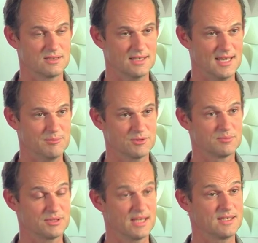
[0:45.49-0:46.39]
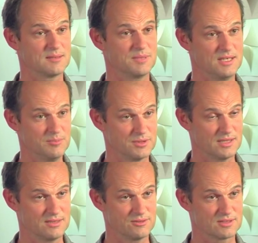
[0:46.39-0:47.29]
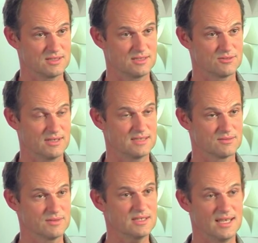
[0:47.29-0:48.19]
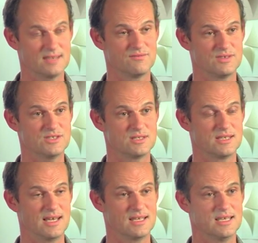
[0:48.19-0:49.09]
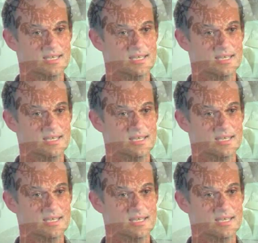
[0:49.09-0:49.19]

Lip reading: the capital planning people at New York City Transit really had the vision that